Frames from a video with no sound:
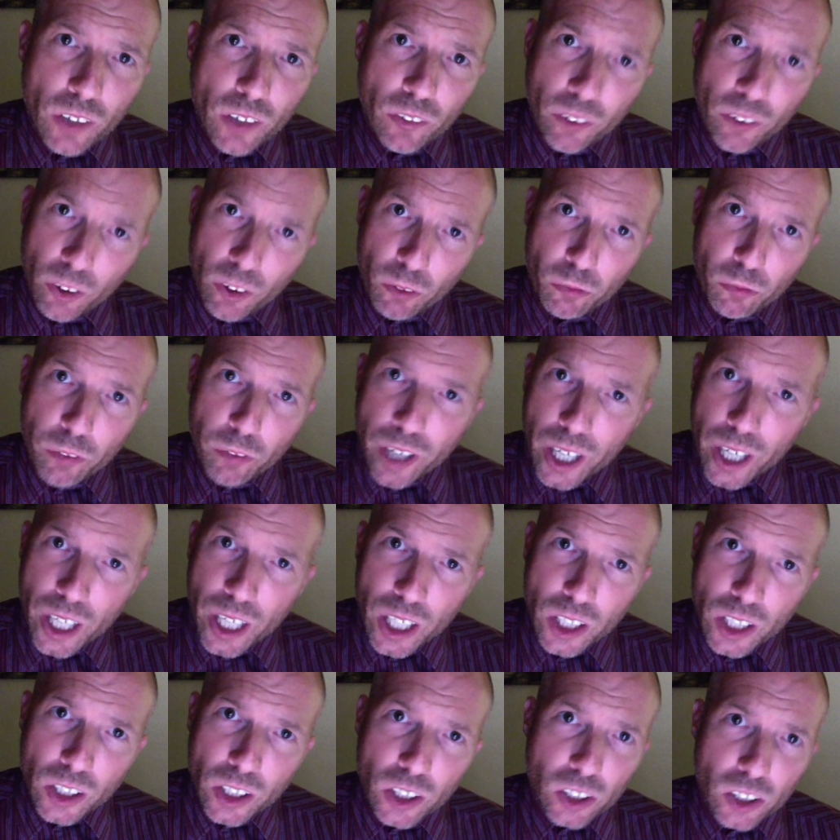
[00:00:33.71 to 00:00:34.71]
feel
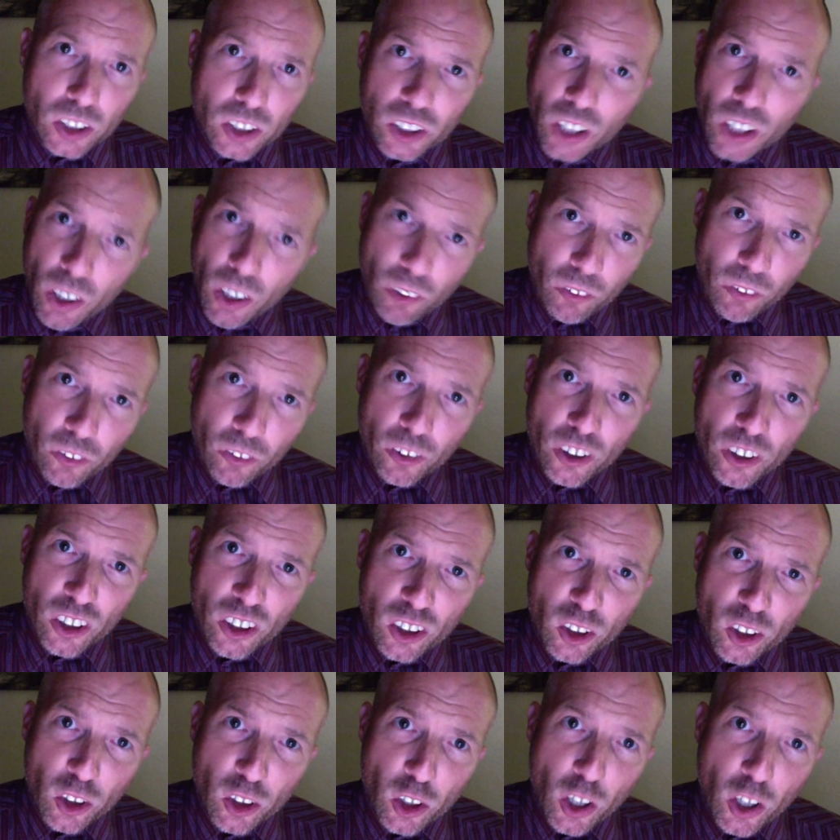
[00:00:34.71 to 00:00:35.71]
pain,
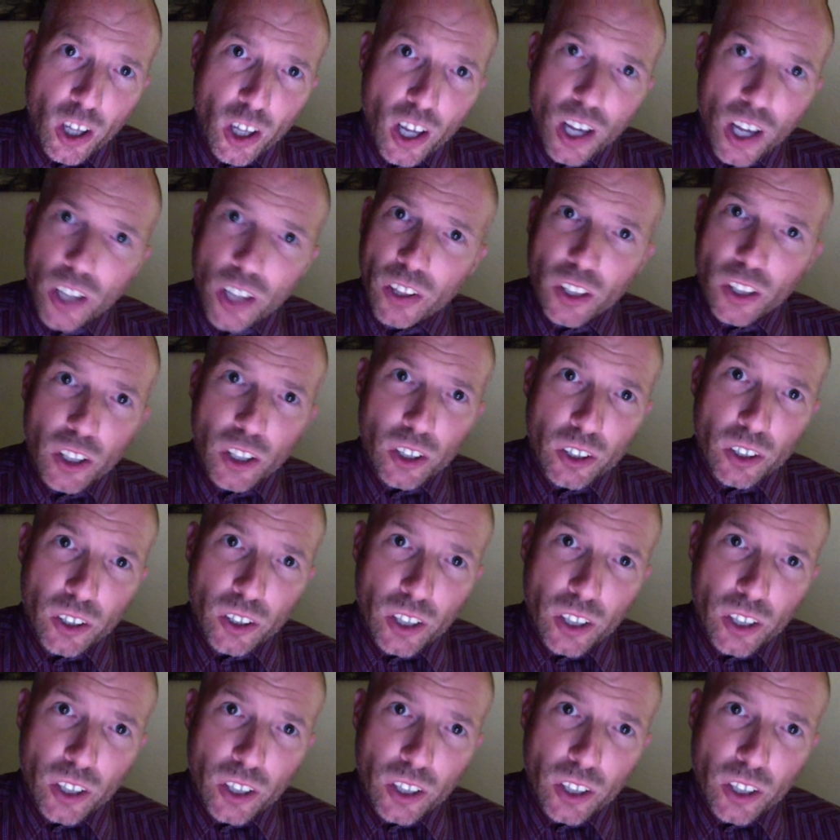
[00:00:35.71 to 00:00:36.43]
suffering, and that